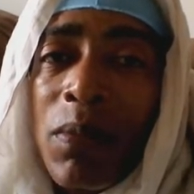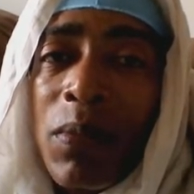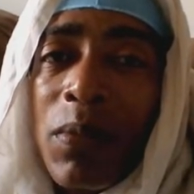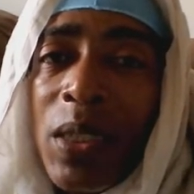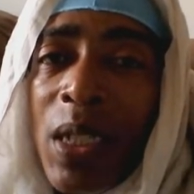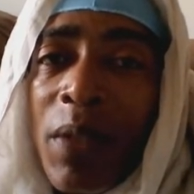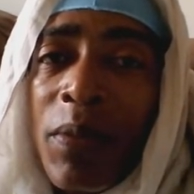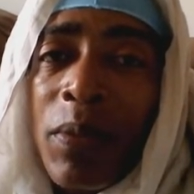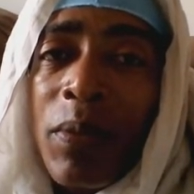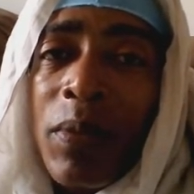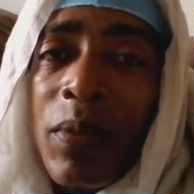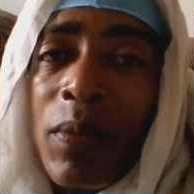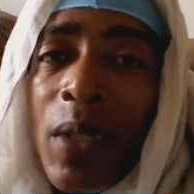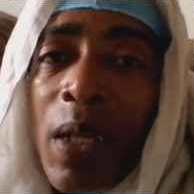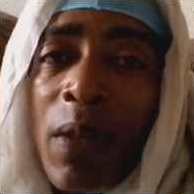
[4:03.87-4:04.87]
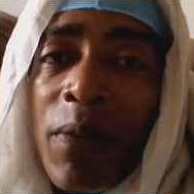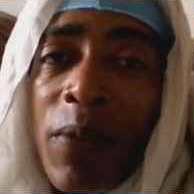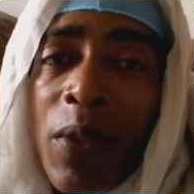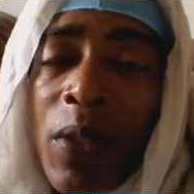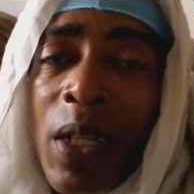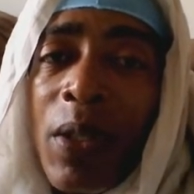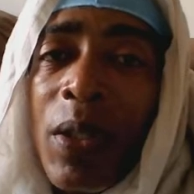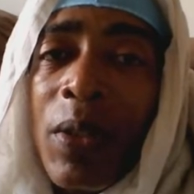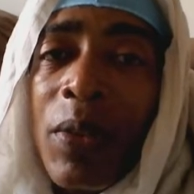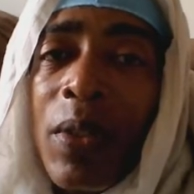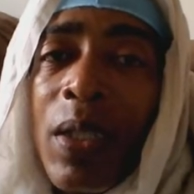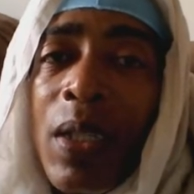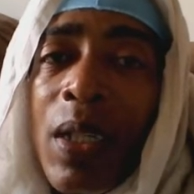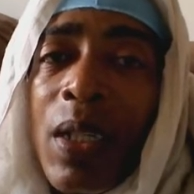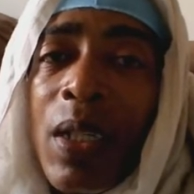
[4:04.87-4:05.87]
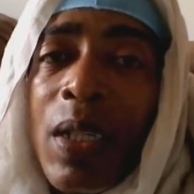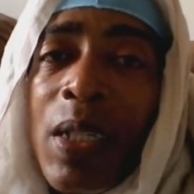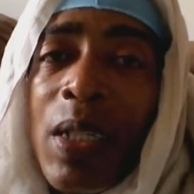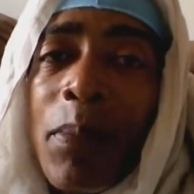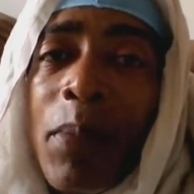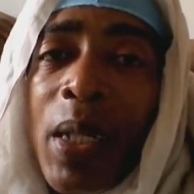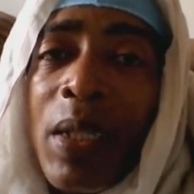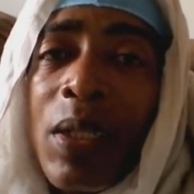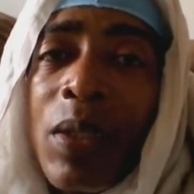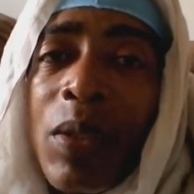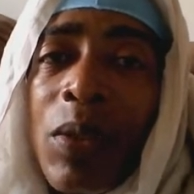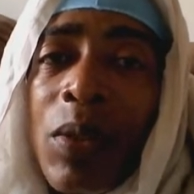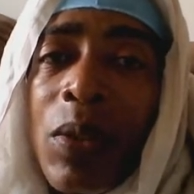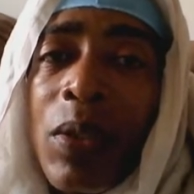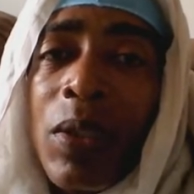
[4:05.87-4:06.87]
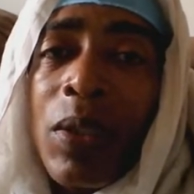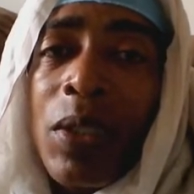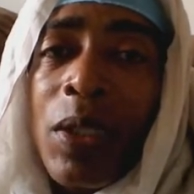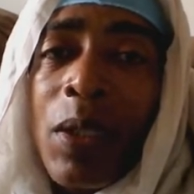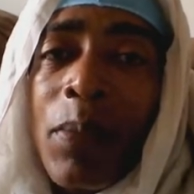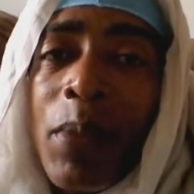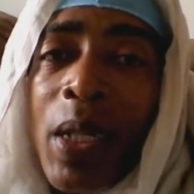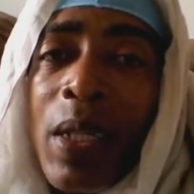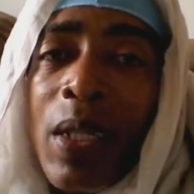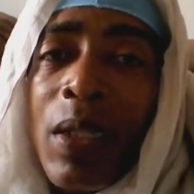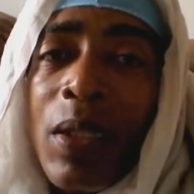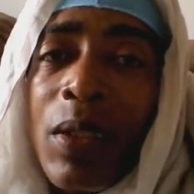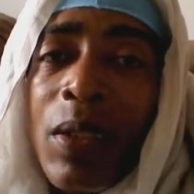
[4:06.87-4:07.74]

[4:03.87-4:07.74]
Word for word: 7 or further down, the Almighty told Jeremiah